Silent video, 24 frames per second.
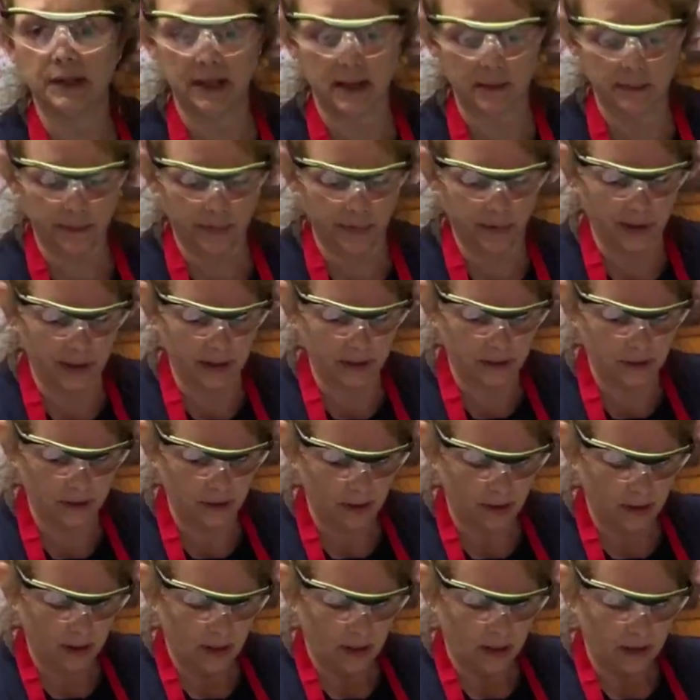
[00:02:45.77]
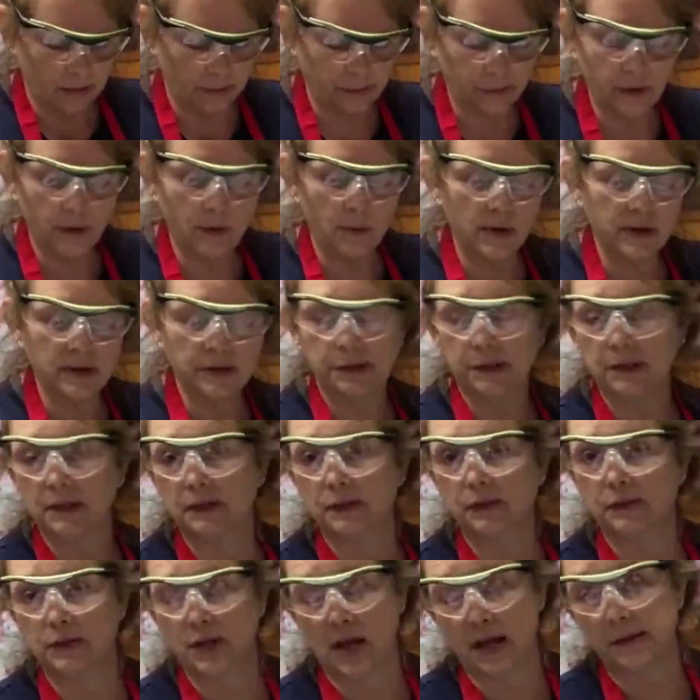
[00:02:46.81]
an imprint. So once
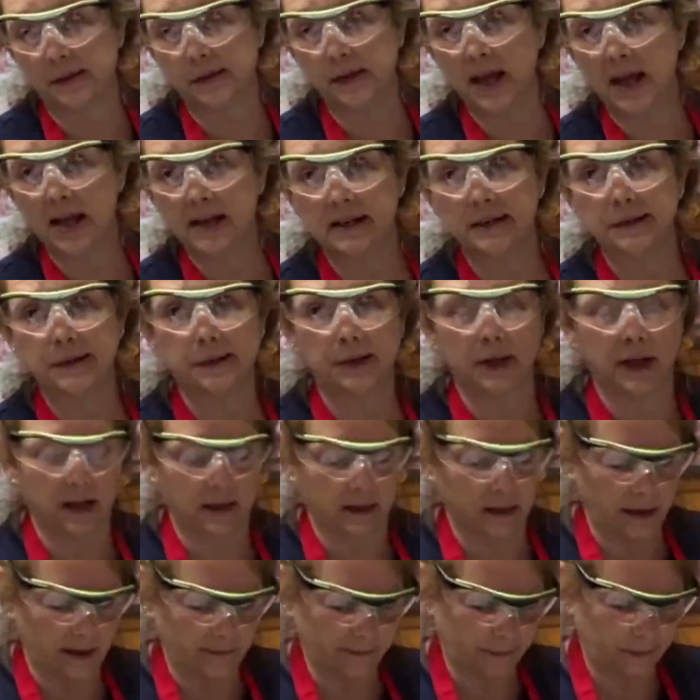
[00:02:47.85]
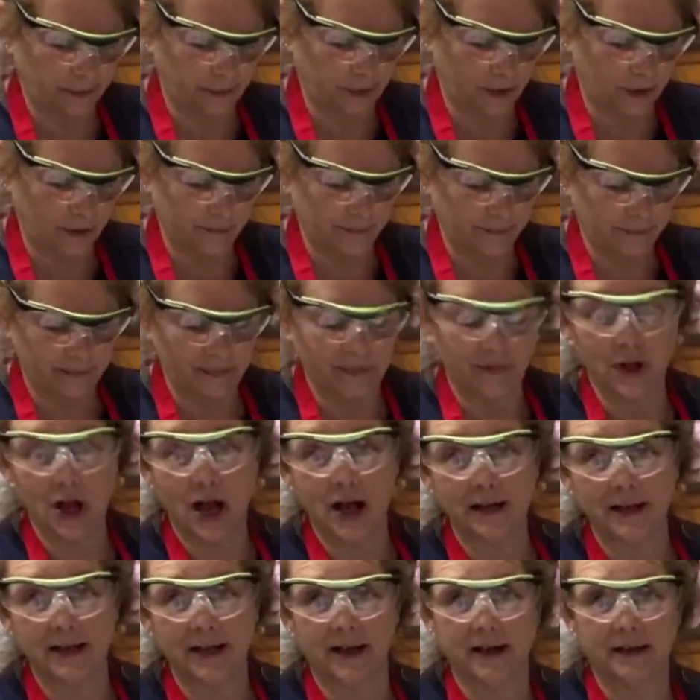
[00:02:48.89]
it does that, it's thick enough. So
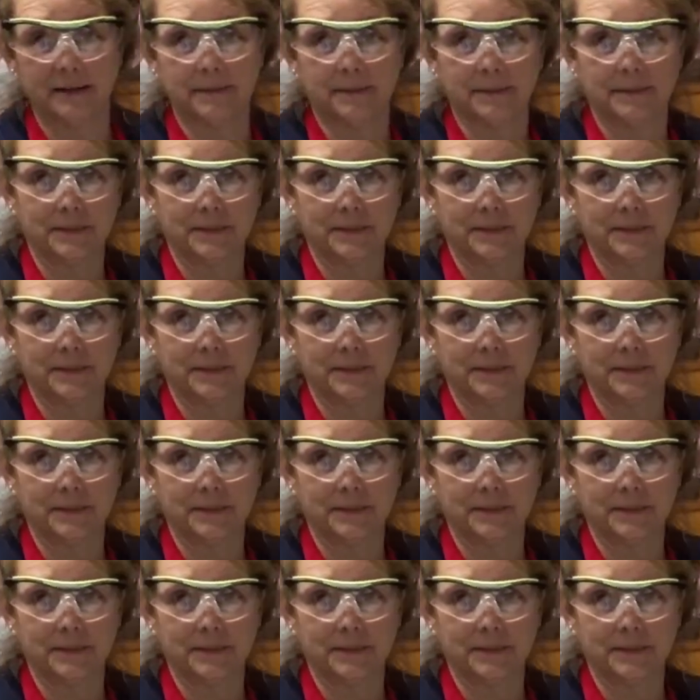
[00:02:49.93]
not yet.